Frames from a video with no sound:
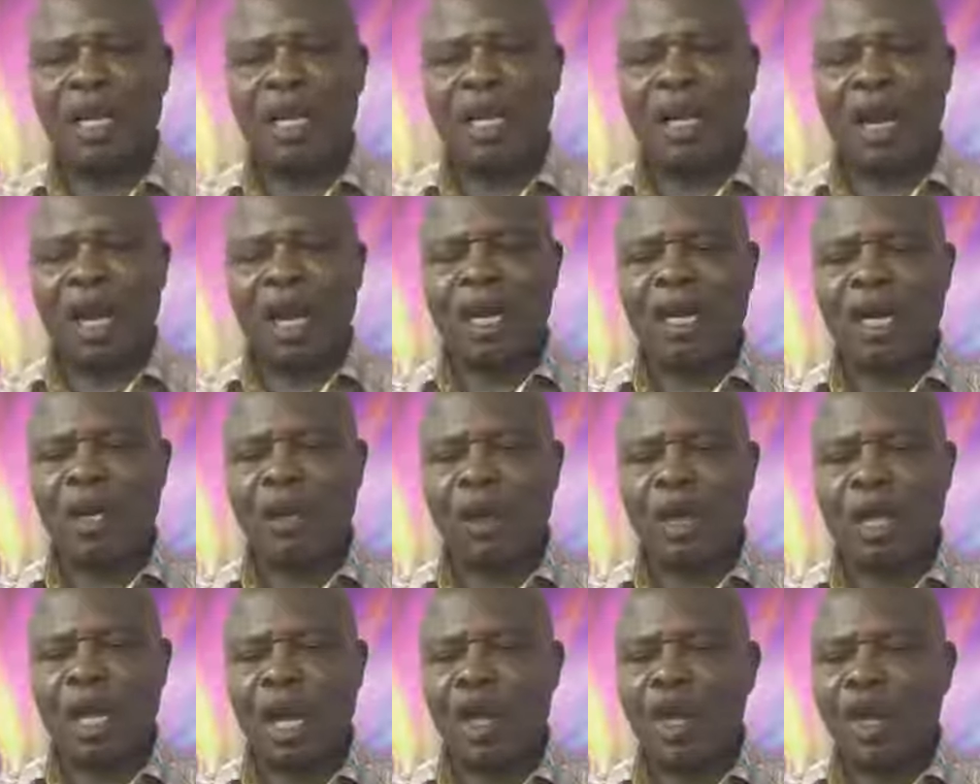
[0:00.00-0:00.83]

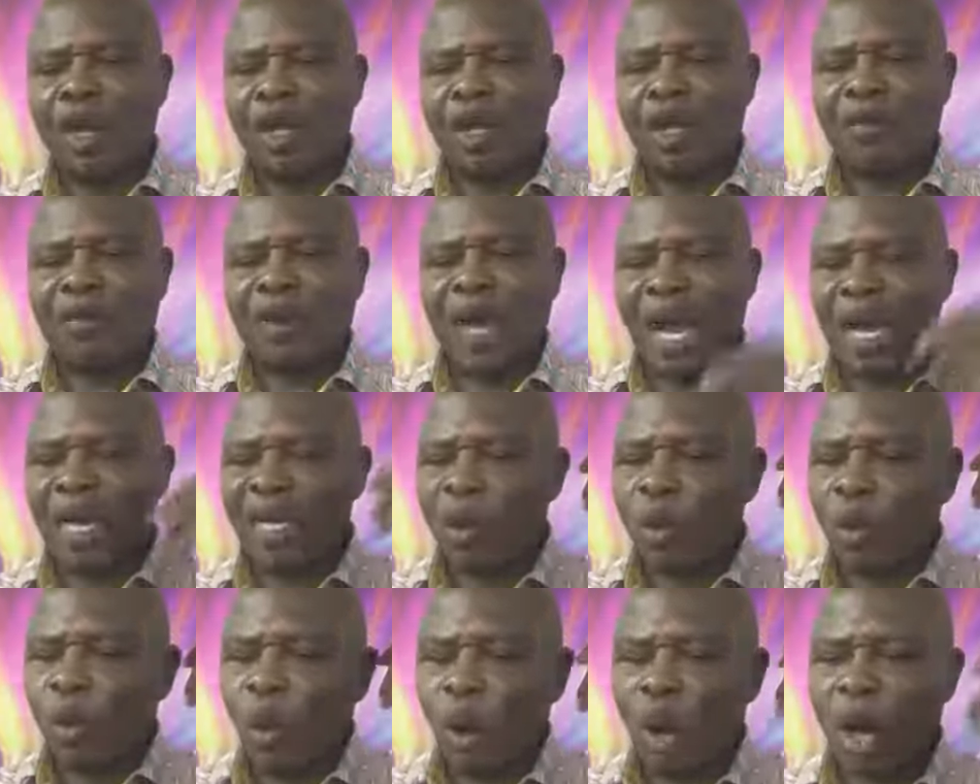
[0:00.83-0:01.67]
Hallelujah. You've had the
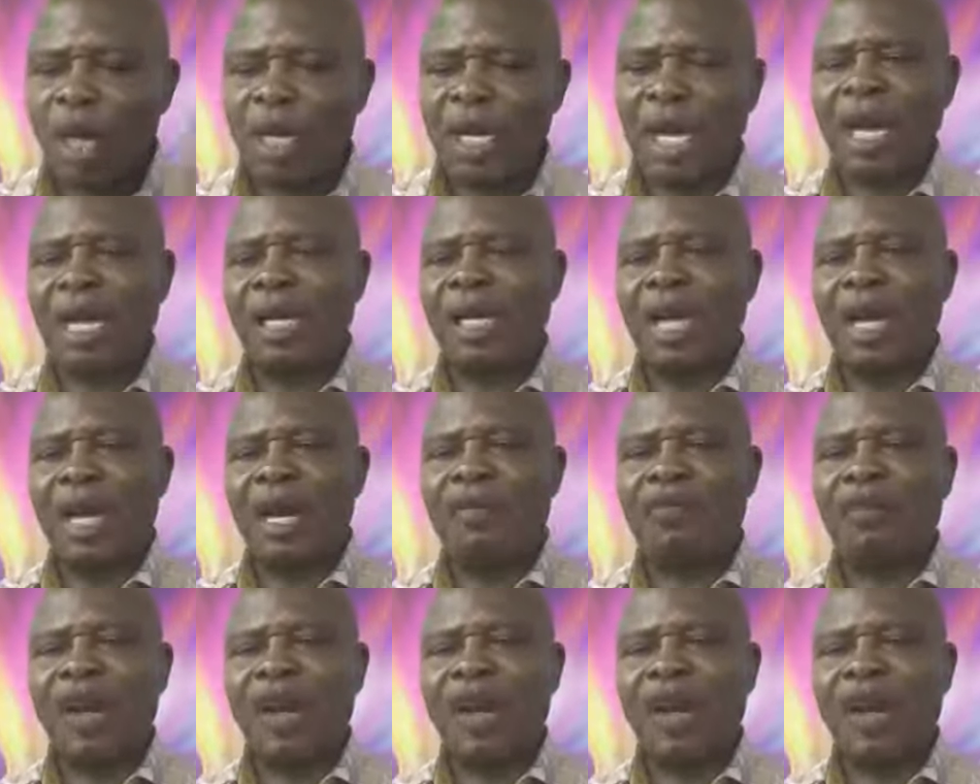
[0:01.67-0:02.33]
word enough.